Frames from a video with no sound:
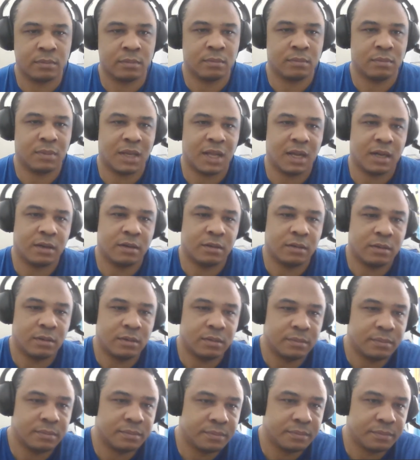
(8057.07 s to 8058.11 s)
Black hole.
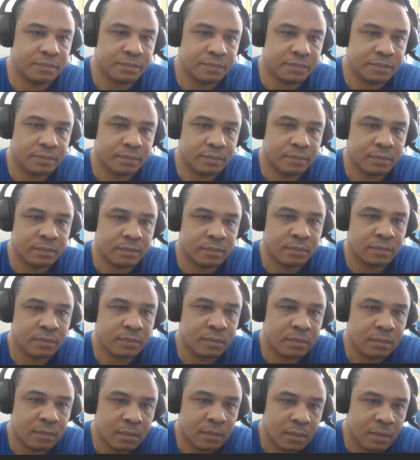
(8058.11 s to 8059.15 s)

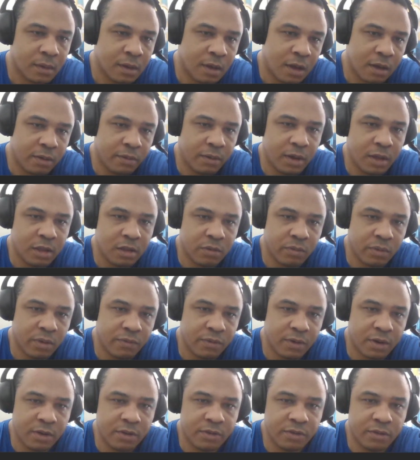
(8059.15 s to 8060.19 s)
Hawking radiation
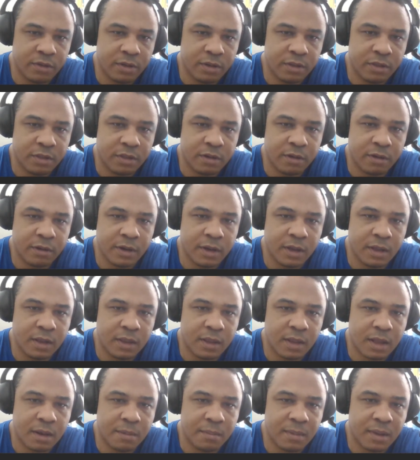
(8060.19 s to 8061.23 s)
refers to a theory
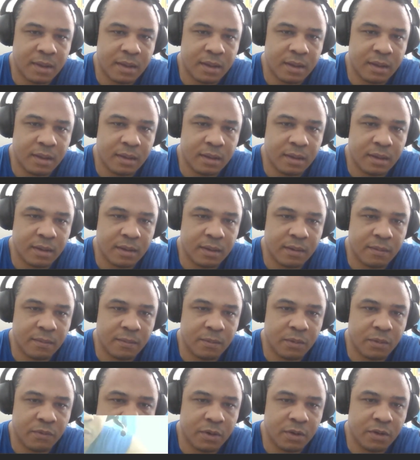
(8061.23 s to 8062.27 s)
that
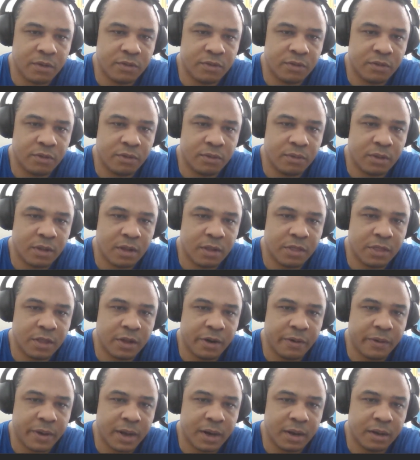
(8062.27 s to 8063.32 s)
refers to the
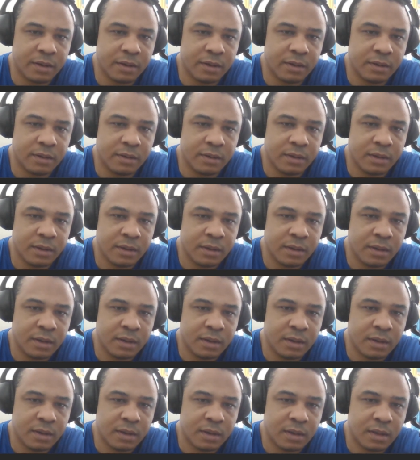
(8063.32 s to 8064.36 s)
theoretical
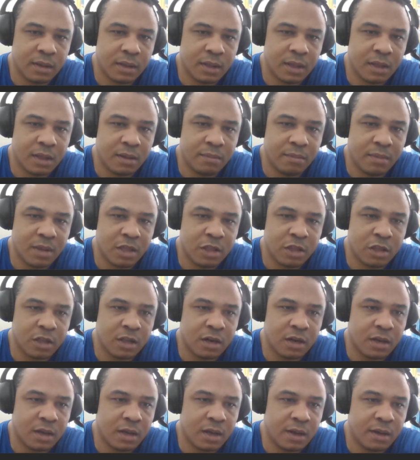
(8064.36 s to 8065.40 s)

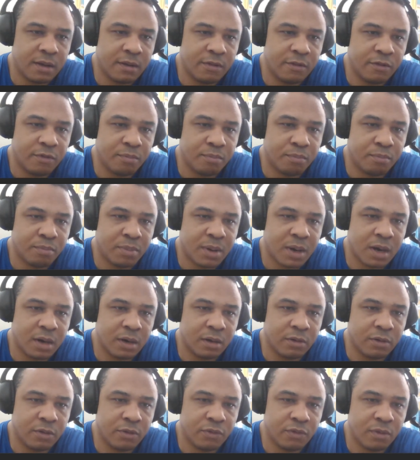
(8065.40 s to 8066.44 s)
emission of
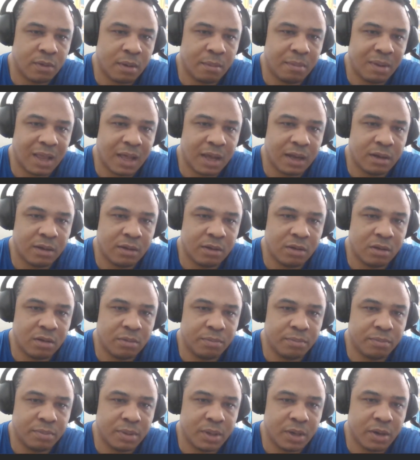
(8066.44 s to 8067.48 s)
particles from a black hole
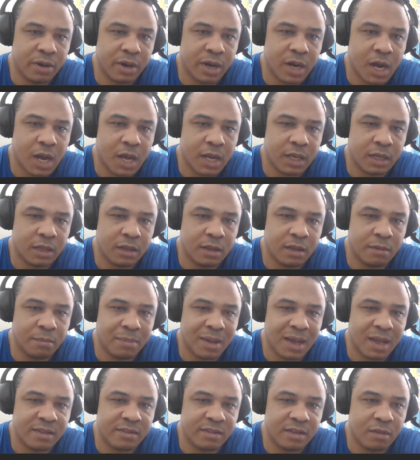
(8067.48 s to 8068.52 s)
periodically
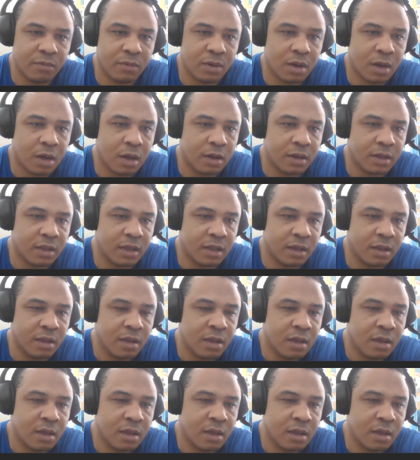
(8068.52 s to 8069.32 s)
by Stephen Hawking,